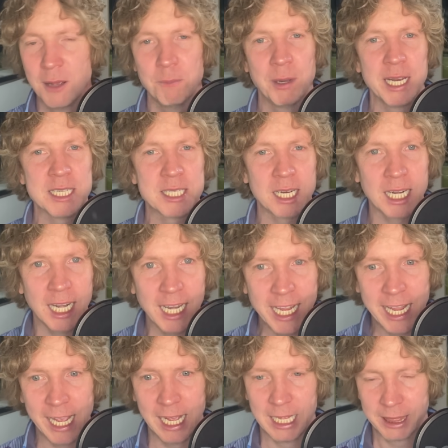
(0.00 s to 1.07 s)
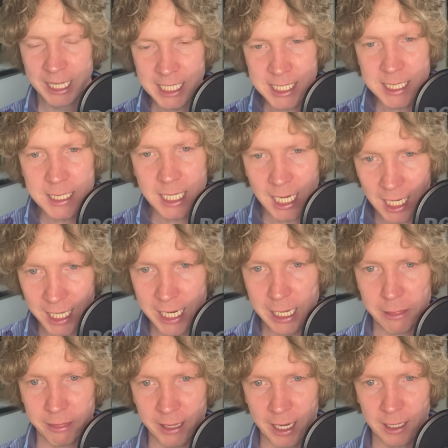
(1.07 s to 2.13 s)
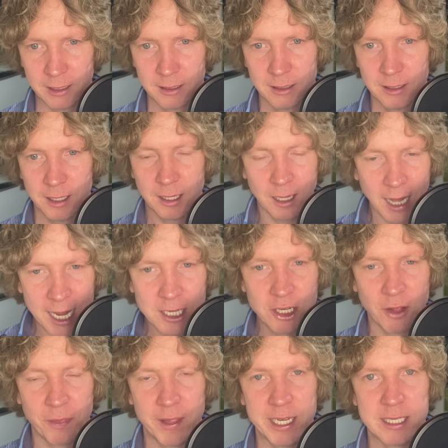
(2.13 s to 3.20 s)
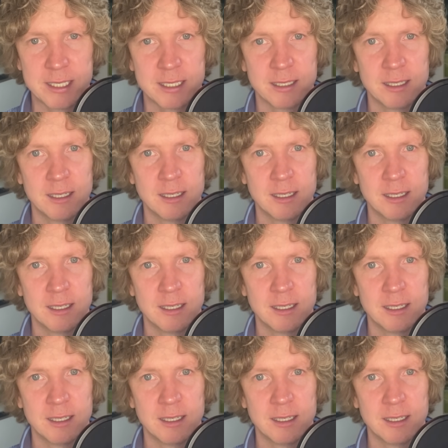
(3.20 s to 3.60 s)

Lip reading: But it's clear, this is the clear thing, and I'll end on this.